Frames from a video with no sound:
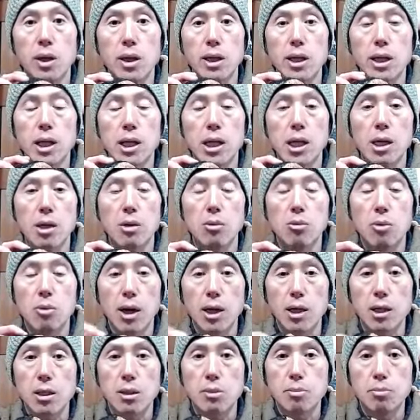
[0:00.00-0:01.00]

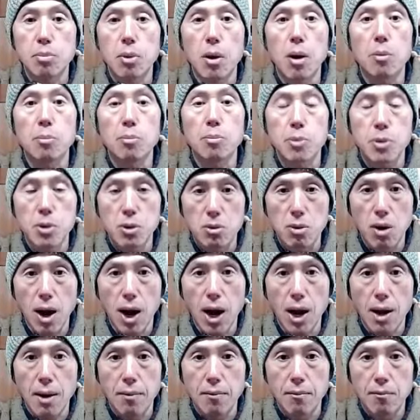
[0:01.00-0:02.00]
onigiri was
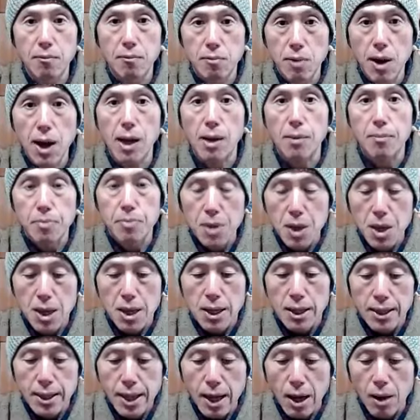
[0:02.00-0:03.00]
popular. Right.
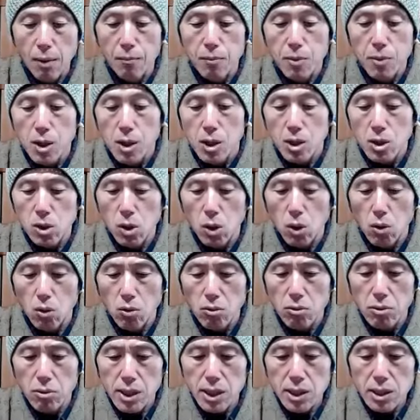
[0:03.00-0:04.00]
Now,
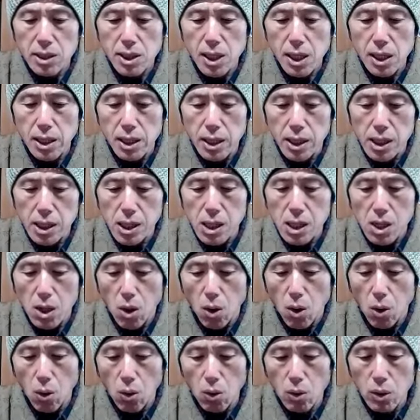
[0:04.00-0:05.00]
so
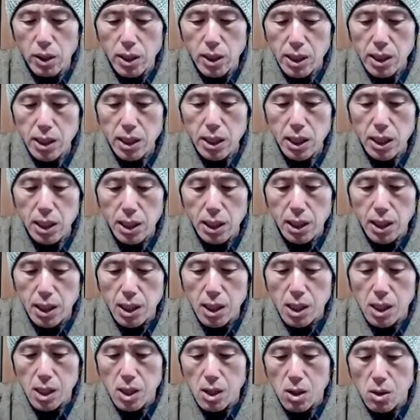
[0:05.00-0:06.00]
originally,
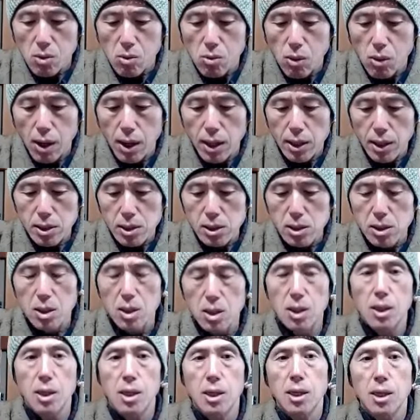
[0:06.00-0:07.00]
onigiri
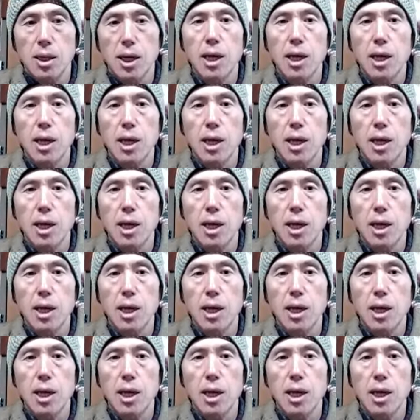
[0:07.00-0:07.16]
was